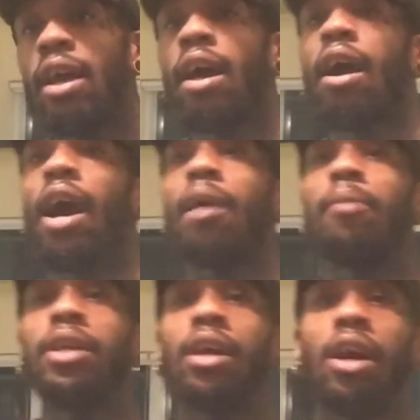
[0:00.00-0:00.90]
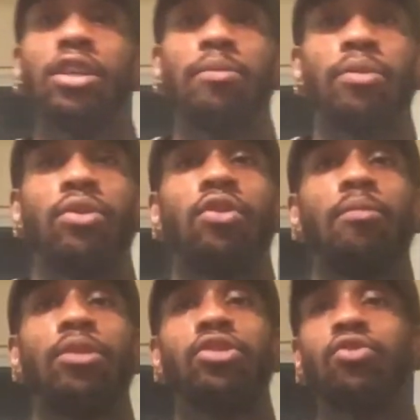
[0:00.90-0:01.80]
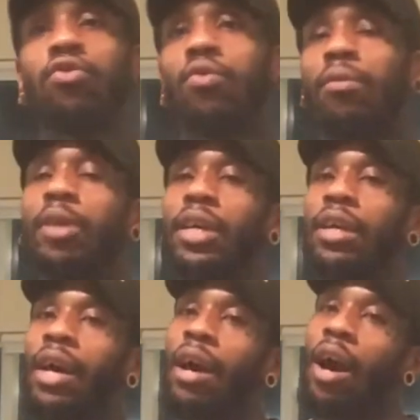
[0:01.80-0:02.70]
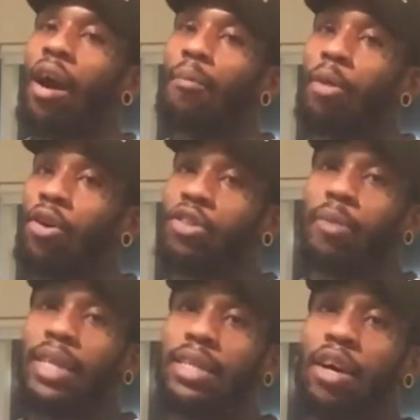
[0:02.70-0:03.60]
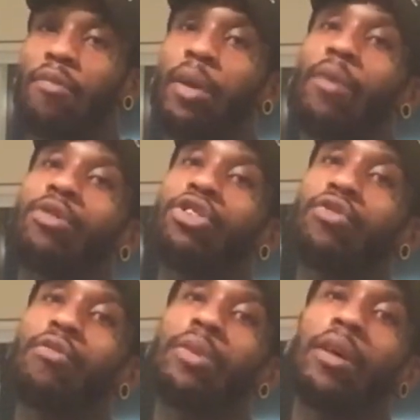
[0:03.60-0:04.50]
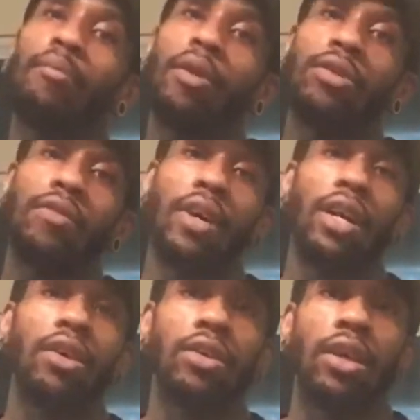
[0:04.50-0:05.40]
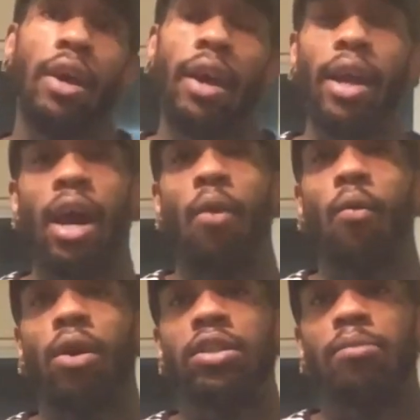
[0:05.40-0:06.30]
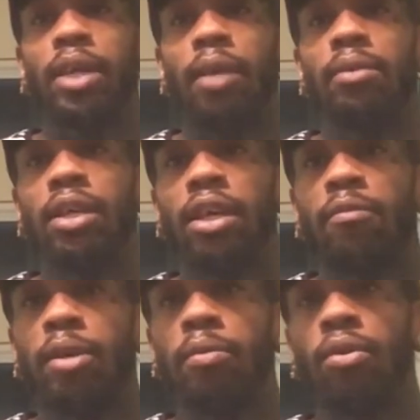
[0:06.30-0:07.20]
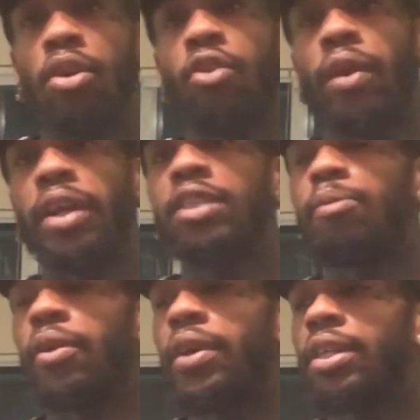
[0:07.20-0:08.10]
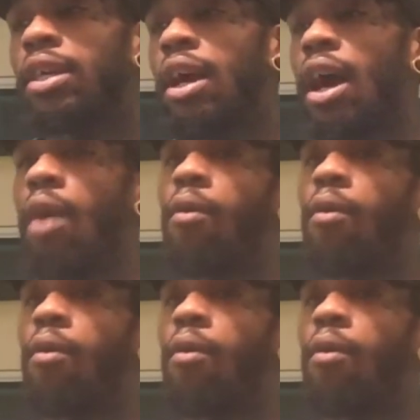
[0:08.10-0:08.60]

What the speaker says: I am a young entrepreneur, but soon will be a boss of myself, but I will soon be a boss of others, and I want to be able to give people a great experience. I want